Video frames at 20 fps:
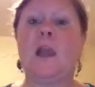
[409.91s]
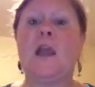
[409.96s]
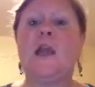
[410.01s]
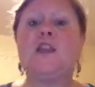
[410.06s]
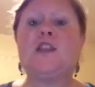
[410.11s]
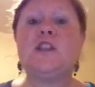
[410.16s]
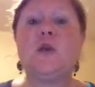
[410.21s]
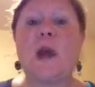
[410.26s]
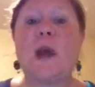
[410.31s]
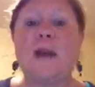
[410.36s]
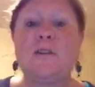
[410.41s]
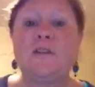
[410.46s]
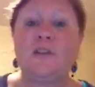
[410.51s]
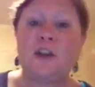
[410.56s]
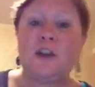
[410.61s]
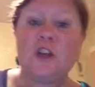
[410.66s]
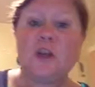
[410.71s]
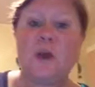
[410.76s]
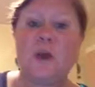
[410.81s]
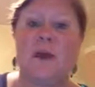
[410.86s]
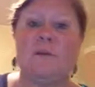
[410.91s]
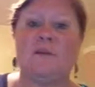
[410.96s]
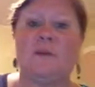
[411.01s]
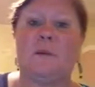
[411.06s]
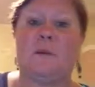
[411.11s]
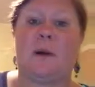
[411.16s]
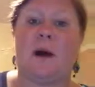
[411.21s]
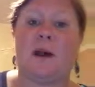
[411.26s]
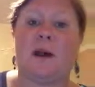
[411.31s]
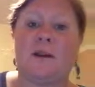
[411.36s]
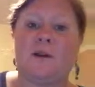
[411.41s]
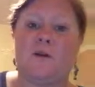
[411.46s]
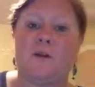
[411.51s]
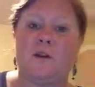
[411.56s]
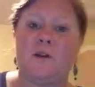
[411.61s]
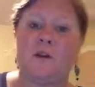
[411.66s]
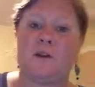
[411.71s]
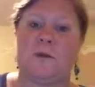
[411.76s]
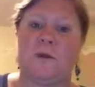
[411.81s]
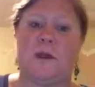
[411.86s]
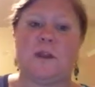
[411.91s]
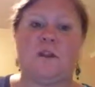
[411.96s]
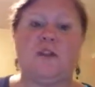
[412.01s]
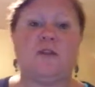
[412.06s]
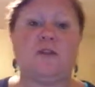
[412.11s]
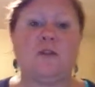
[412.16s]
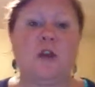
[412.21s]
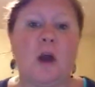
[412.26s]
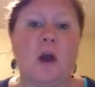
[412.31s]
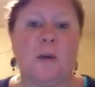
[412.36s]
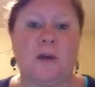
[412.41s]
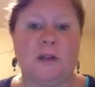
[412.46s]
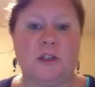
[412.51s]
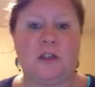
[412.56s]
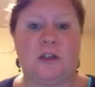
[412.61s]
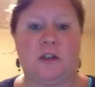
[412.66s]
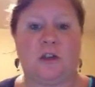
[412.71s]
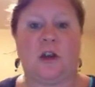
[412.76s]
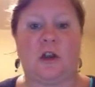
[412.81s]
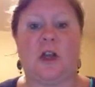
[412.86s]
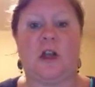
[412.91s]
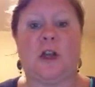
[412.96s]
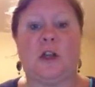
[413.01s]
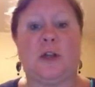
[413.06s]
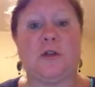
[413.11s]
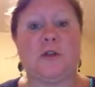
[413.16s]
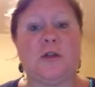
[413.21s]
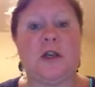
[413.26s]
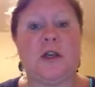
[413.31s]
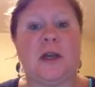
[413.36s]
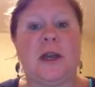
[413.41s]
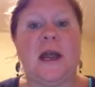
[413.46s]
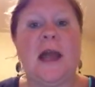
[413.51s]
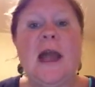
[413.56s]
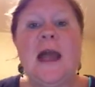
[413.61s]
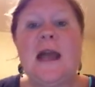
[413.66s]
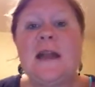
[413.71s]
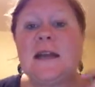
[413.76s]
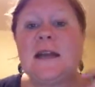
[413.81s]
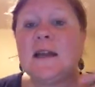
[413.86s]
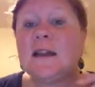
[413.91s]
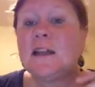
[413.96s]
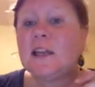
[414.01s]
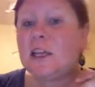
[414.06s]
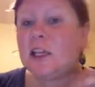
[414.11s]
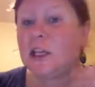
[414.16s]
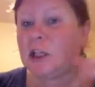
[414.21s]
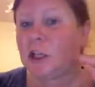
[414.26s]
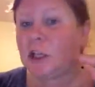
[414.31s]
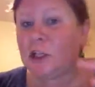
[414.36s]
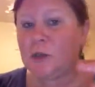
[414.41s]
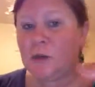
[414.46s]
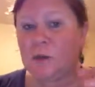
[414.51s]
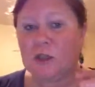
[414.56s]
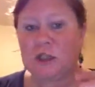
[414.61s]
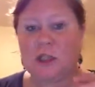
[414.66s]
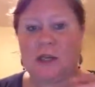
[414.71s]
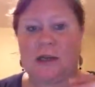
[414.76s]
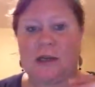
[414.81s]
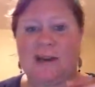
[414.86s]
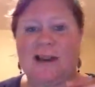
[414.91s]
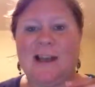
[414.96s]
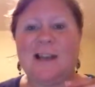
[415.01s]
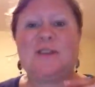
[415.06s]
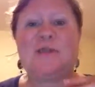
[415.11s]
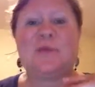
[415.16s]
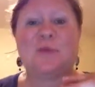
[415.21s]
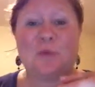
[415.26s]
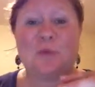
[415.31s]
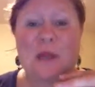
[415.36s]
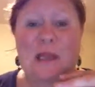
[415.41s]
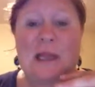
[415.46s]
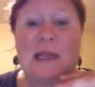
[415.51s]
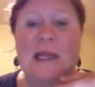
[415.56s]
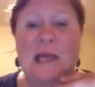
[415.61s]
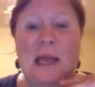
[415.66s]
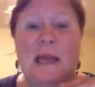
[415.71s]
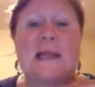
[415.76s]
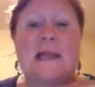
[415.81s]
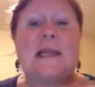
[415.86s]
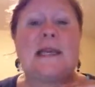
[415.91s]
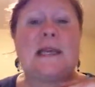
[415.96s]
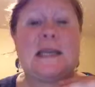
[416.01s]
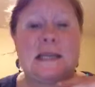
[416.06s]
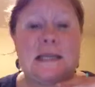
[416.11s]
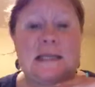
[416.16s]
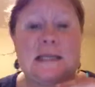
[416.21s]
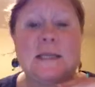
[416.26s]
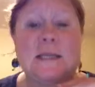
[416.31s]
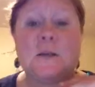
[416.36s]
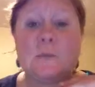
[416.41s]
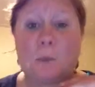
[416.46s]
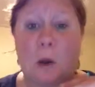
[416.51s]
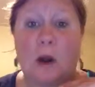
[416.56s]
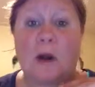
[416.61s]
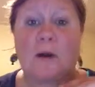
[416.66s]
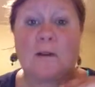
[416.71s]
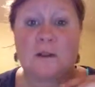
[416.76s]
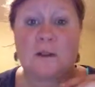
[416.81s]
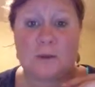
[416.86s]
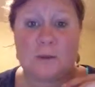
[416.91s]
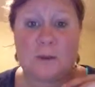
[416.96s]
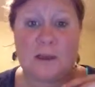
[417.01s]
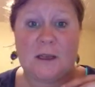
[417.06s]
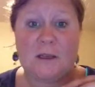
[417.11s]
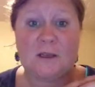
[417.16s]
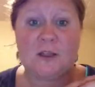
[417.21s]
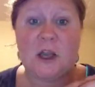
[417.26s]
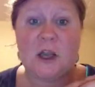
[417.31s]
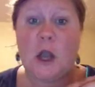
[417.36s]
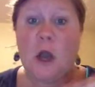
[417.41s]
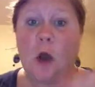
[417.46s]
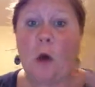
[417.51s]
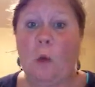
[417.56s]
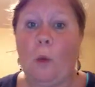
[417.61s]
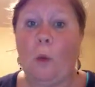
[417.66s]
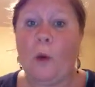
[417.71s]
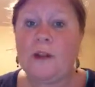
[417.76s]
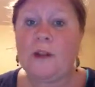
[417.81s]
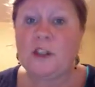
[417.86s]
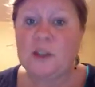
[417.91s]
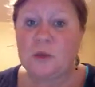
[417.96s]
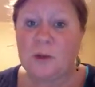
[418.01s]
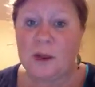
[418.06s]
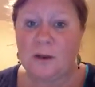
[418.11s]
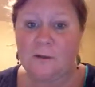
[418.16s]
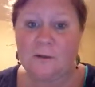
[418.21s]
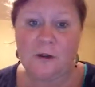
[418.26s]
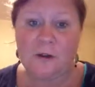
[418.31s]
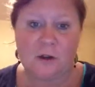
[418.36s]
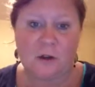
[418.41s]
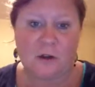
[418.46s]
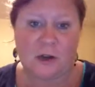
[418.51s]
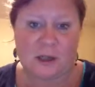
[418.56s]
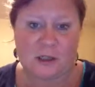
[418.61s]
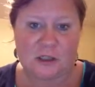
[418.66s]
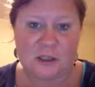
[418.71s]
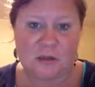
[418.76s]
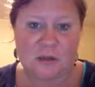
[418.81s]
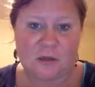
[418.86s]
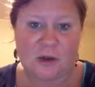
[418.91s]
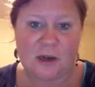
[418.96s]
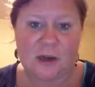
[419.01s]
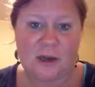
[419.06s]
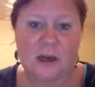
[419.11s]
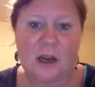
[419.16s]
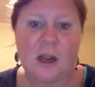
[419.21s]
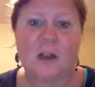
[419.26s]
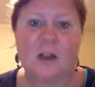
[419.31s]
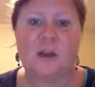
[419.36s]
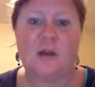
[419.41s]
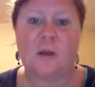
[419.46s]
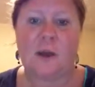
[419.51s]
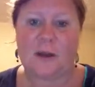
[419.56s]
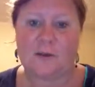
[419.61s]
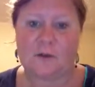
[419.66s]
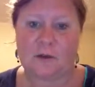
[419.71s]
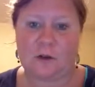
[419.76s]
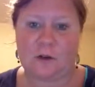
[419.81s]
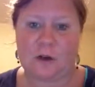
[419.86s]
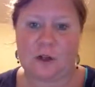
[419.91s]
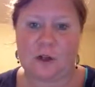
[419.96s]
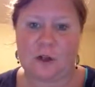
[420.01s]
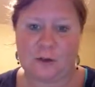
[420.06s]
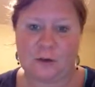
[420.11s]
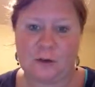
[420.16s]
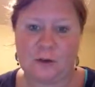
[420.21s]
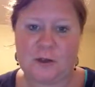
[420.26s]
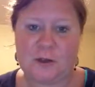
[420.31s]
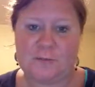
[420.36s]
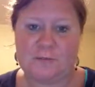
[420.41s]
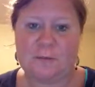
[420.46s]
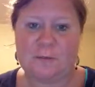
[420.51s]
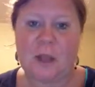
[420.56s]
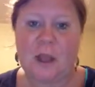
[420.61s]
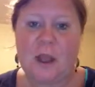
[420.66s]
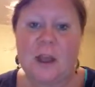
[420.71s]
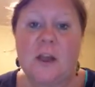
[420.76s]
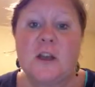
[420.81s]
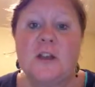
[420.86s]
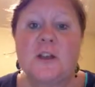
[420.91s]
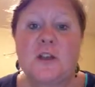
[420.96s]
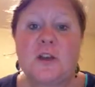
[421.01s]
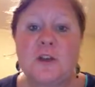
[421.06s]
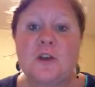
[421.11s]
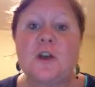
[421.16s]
So after you have the body of your speech, you go into your conclusion. Now the conclusion is really like the easiest part of the speech. Once you have your introduction written, you have your conclusion. So your